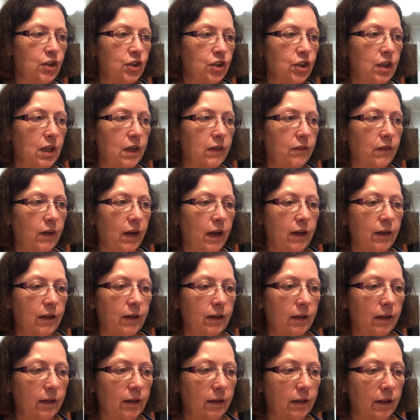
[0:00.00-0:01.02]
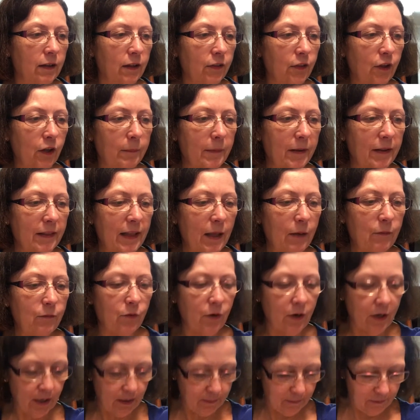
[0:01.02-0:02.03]
should have thought about that
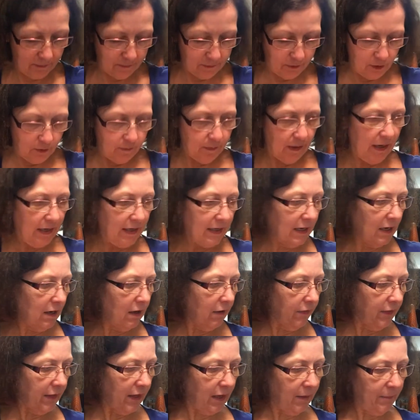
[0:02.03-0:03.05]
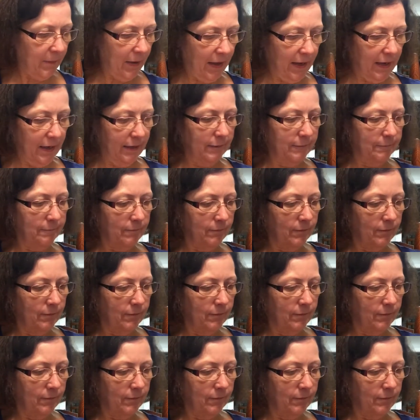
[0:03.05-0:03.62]
before I came up here, but I did not think about it.